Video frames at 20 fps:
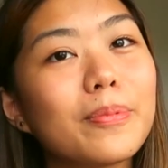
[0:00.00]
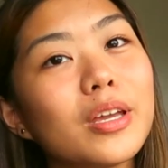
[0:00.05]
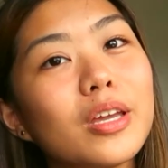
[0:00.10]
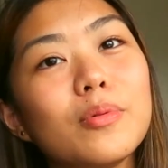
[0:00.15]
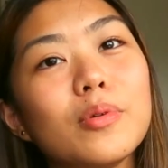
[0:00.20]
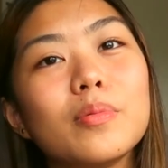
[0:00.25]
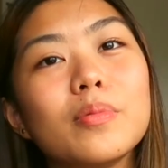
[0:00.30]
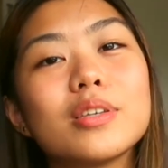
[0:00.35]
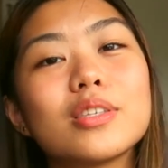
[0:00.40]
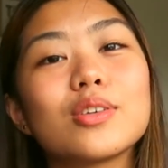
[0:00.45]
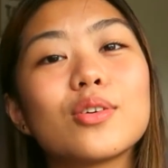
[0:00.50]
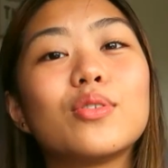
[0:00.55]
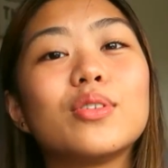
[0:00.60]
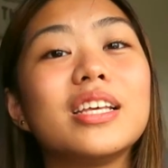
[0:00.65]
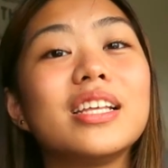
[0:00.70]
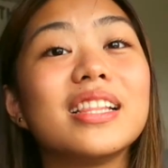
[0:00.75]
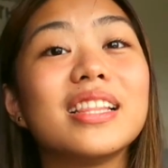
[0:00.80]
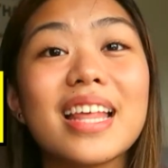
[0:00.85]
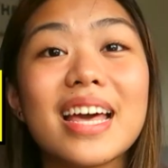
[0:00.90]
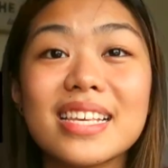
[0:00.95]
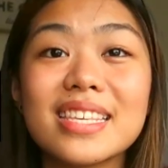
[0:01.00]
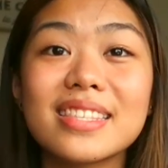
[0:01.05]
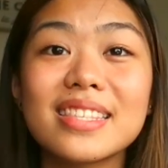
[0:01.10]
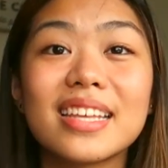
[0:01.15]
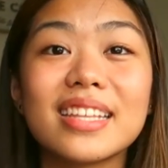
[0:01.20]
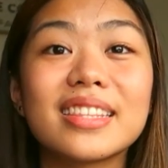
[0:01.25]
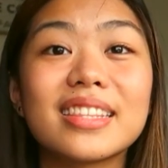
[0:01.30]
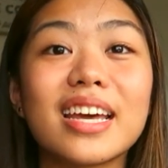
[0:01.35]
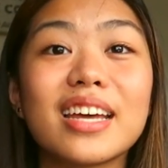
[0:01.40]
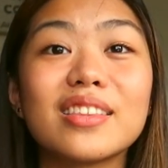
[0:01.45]
Premium is only less
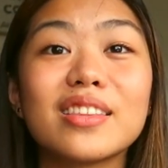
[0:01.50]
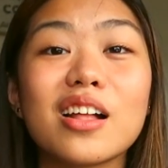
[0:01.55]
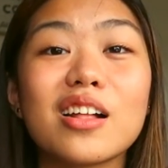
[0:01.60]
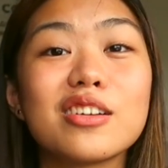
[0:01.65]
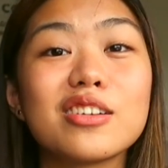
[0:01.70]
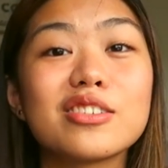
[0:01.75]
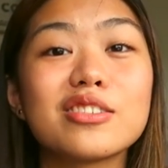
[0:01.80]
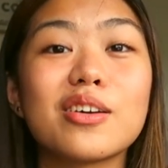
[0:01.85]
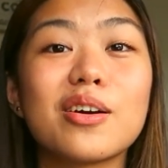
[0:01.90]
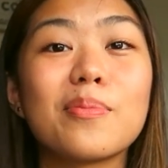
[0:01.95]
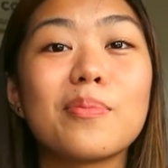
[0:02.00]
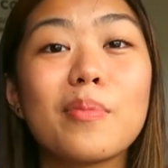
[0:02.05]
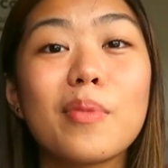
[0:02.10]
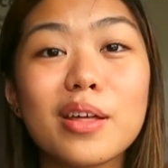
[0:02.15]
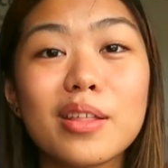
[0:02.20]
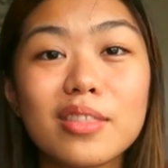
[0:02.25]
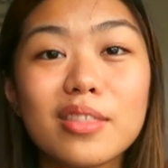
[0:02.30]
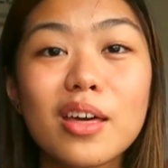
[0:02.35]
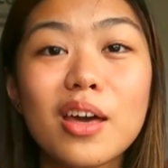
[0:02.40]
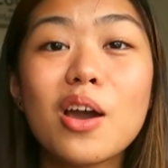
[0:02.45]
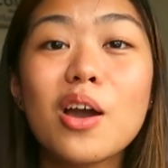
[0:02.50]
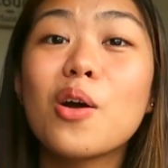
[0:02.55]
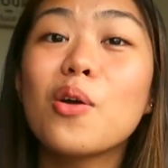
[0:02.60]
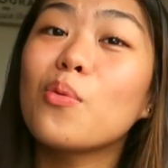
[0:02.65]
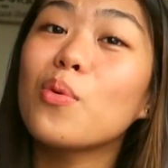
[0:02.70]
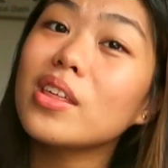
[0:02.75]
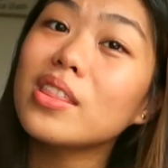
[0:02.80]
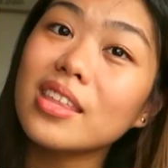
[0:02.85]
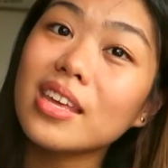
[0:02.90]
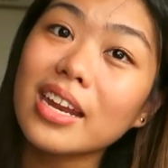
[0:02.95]
than $10 a month
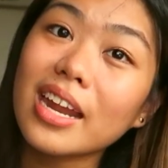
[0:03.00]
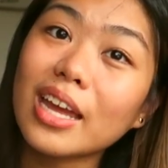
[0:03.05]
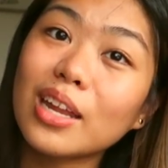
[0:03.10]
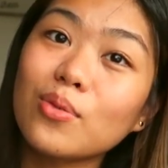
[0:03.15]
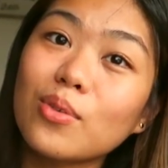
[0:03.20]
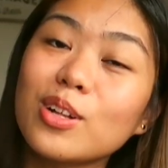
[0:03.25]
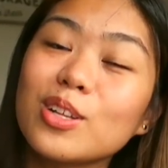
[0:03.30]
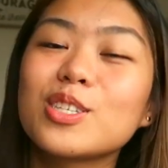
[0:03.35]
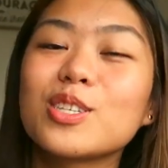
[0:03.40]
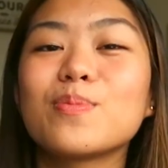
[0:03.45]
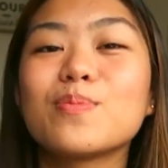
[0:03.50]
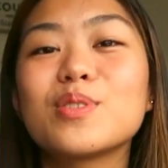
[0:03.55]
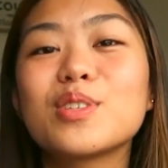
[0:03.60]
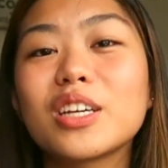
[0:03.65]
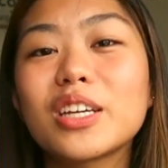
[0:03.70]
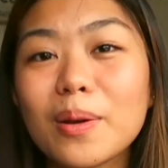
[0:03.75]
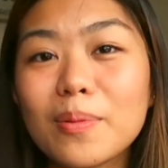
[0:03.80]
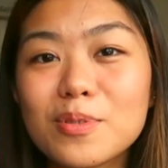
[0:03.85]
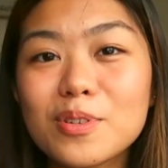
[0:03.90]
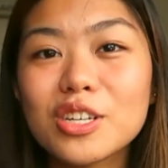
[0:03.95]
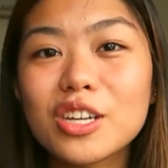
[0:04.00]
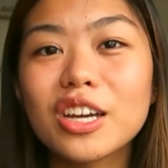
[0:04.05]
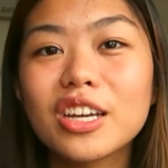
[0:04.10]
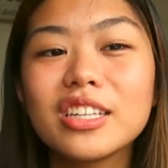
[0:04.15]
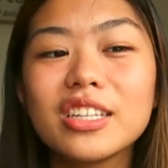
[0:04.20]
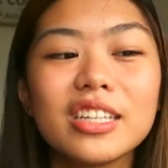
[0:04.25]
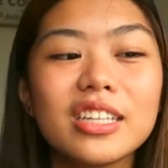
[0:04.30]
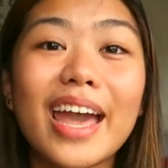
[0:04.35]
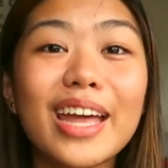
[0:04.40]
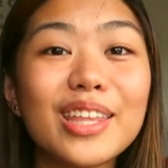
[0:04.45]
with an annual
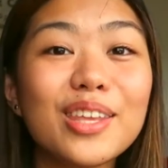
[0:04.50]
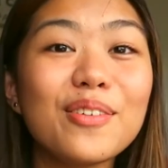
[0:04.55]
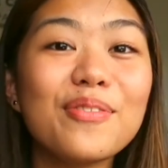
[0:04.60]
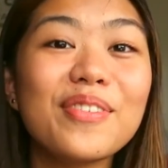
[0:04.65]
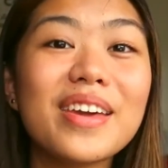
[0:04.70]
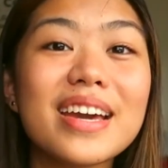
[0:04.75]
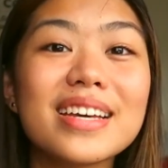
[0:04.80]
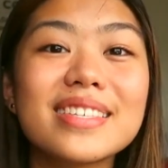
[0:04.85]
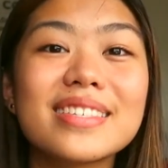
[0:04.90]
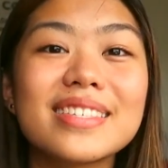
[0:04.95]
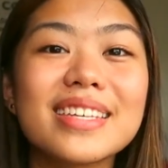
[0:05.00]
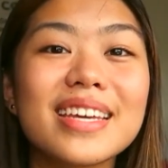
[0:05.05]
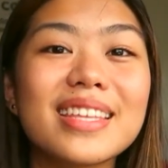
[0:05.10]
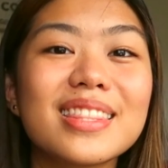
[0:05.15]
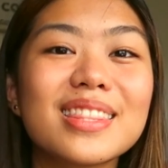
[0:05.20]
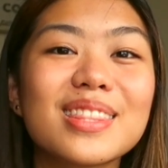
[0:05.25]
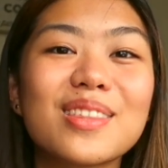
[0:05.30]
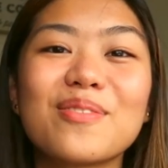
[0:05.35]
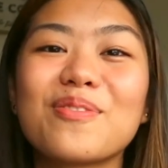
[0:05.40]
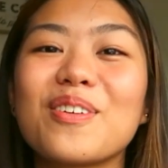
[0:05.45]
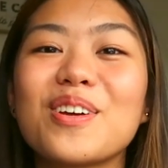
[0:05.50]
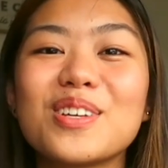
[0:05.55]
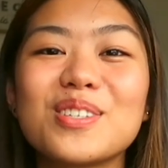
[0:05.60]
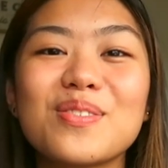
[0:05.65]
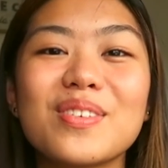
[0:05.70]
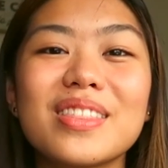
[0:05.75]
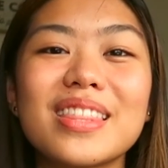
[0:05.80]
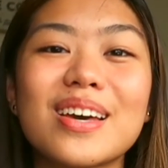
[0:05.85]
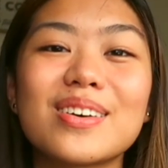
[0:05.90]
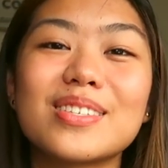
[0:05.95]
subscription. And you've guessed it, the first
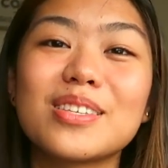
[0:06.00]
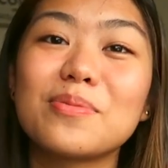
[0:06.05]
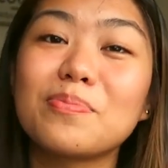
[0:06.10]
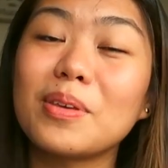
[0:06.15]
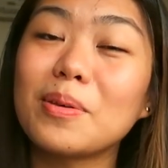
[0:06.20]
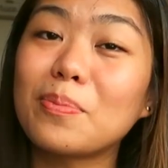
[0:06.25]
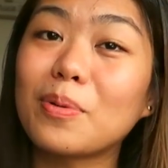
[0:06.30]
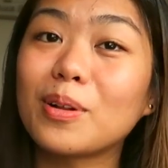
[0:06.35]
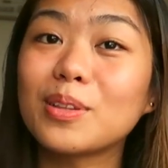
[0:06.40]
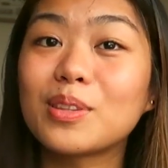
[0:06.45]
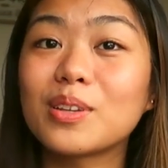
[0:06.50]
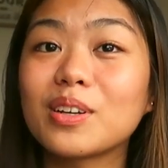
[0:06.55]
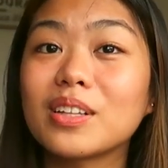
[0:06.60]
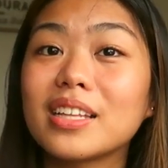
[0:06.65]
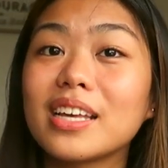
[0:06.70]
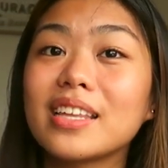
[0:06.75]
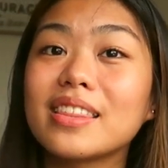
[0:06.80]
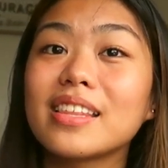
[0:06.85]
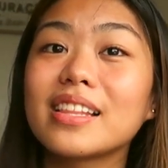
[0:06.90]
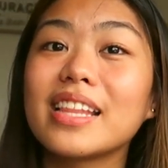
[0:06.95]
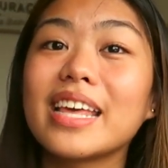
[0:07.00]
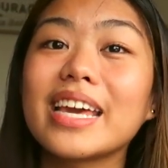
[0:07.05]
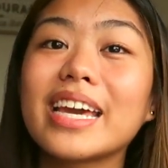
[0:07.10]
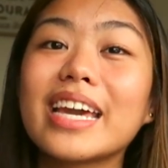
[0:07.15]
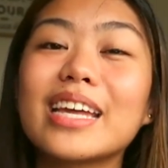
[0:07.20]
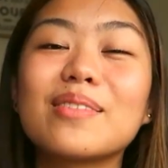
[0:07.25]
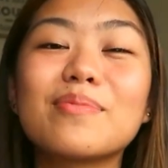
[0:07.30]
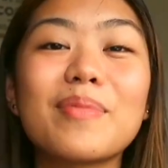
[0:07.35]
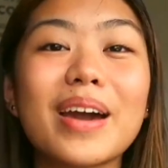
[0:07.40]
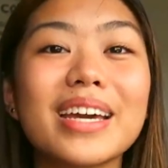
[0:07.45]
1,000 people to click the link
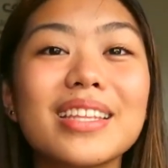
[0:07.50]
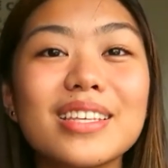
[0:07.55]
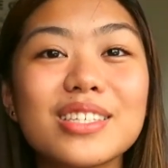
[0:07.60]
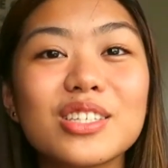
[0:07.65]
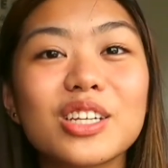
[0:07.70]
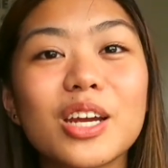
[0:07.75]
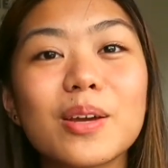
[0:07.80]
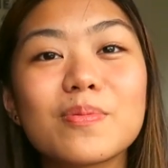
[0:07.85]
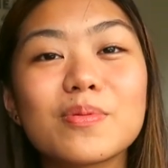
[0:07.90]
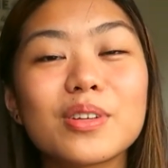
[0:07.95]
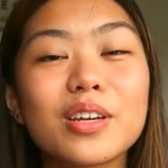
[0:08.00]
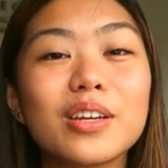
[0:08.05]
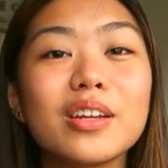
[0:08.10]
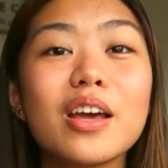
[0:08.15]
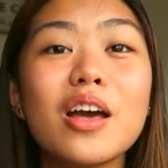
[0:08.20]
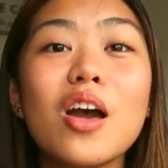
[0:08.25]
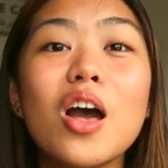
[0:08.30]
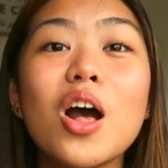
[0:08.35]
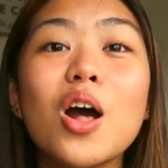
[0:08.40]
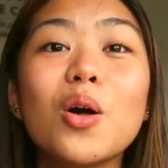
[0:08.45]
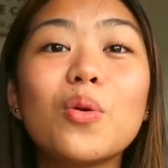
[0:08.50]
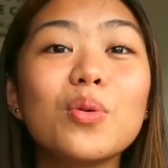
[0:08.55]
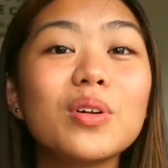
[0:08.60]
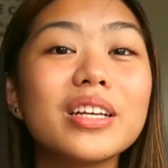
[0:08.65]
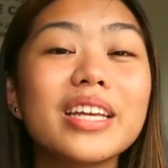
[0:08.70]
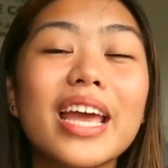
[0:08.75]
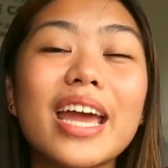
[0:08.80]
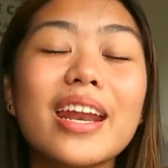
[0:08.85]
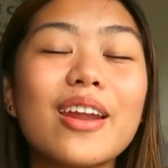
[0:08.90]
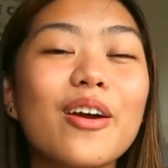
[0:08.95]
in my description will
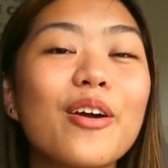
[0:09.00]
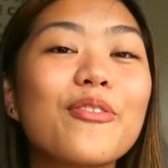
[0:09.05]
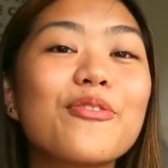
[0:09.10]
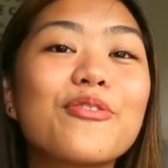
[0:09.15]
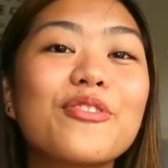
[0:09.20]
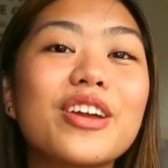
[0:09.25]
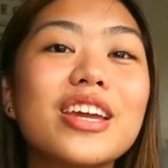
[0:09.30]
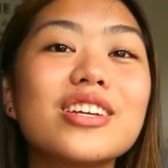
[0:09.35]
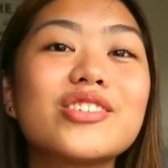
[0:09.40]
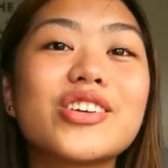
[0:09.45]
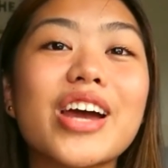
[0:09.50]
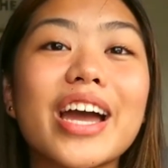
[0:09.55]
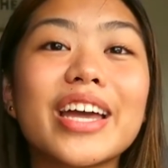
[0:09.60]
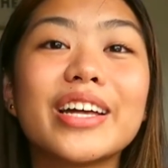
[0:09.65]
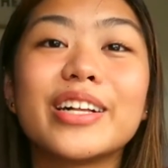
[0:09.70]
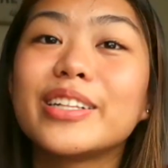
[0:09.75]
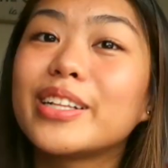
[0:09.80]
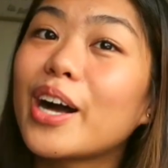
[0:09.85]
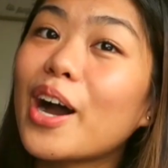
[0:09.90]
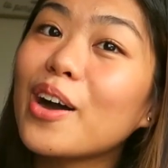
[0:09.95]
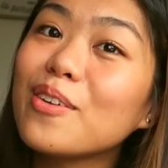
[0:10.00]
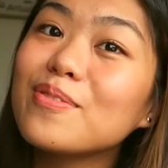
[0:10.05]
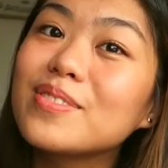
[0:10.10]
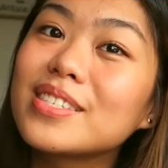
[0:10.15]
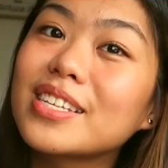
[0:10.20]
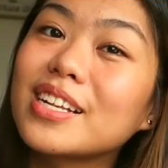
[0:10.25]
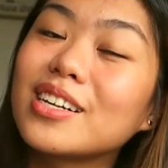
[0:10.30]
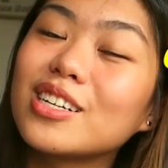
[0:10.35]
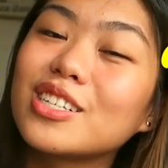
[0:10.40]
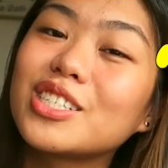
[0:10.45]
get a free trial of
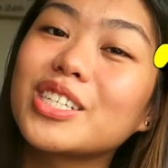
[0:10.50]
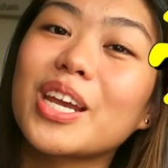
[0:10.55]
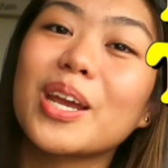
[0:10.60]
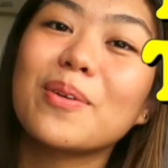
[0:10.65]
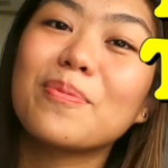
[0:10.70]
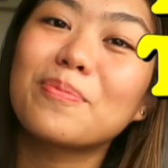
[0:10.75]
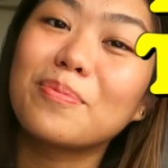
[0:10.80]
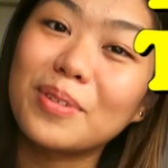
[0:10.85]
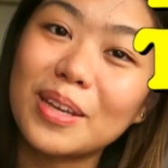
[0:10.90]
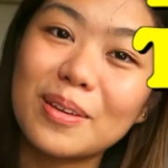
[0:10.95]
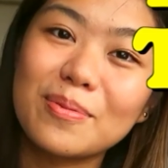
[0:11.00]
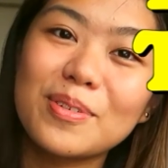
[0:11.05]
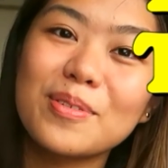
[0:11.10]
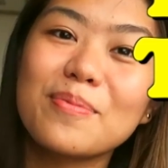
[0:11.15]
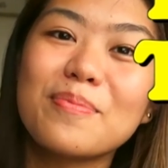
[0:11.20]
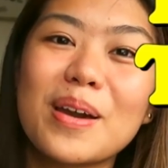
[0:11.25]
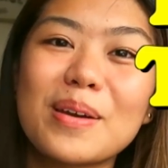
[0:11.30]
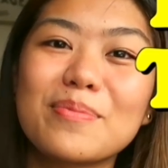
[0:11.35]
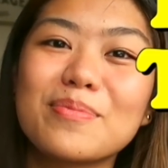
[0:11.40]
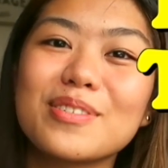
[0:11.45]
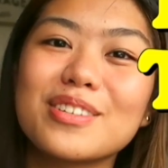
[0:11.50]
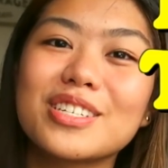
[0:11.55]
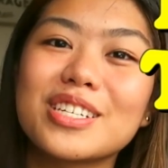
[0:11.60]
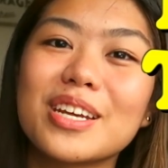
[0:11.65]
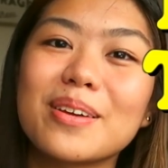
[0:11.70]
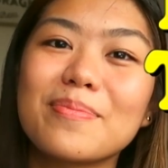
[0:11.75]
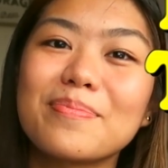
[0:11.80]
Skillshare Premium membership.